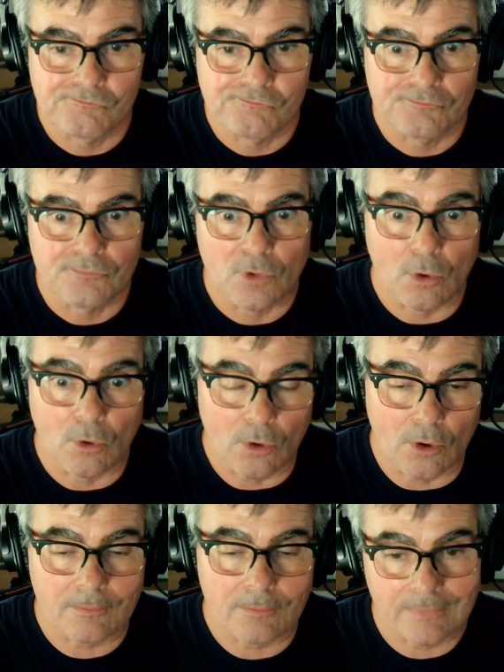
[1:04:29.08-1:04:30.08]

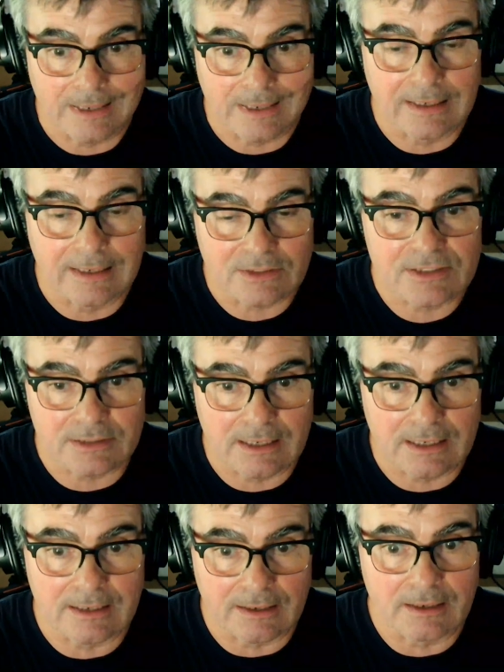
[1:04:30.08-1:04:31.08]
Or
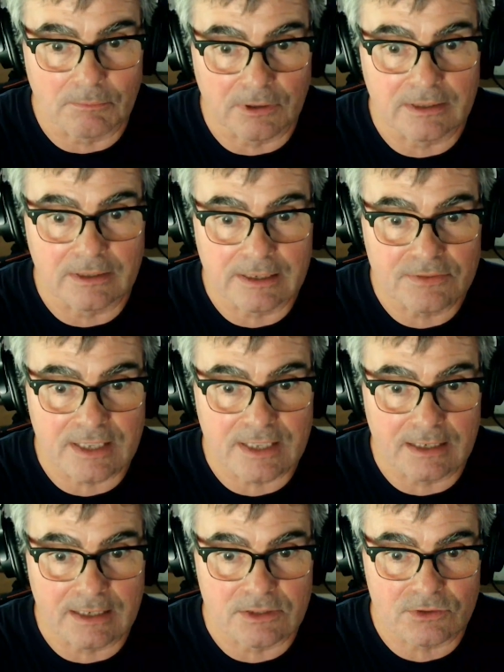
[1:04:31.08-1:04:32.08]
he believes that
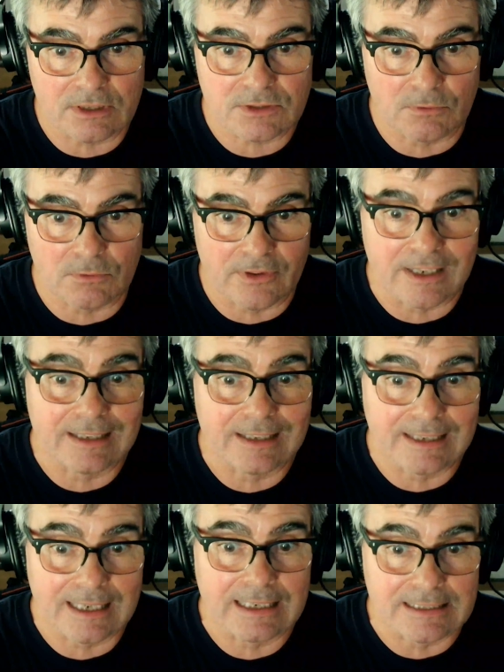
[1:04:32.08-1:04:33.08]
he's trustworthy, and then
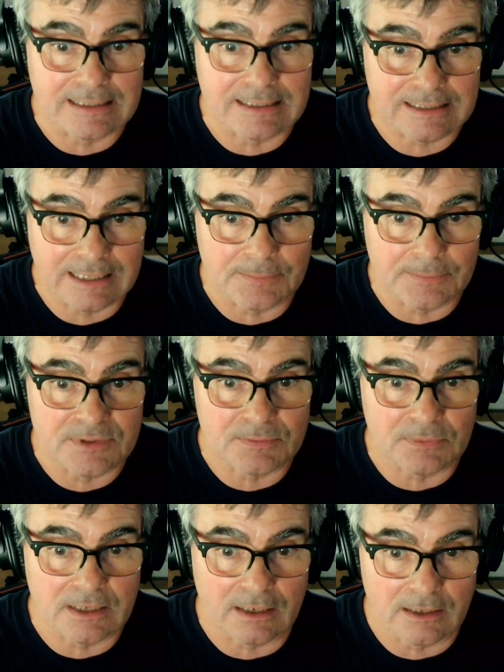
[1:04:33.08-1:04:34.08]
he slips
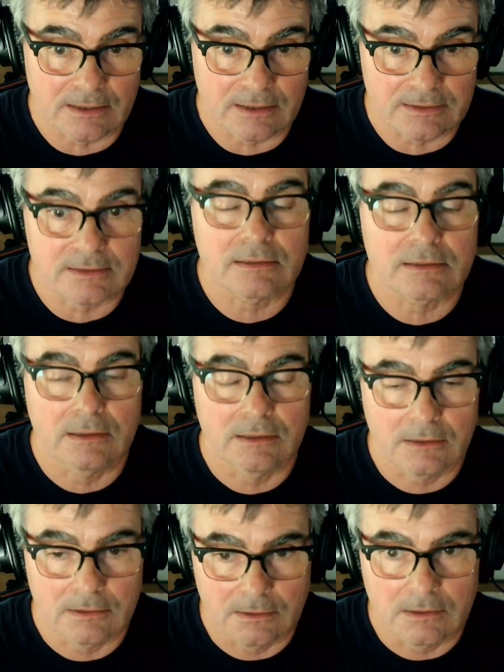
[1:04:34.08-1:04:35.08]
because
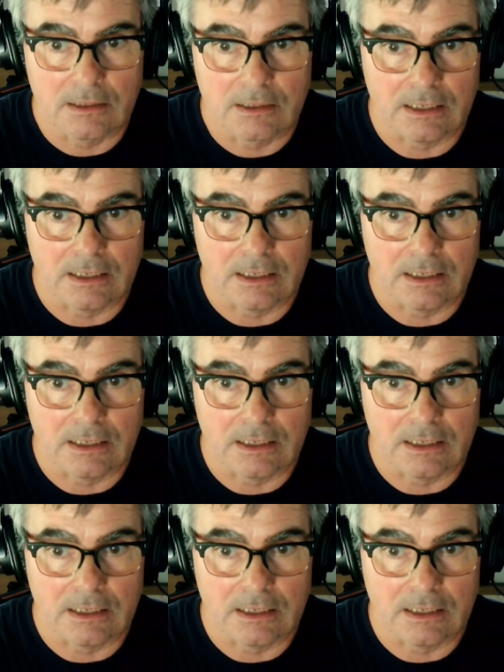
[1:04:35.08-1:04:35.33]
he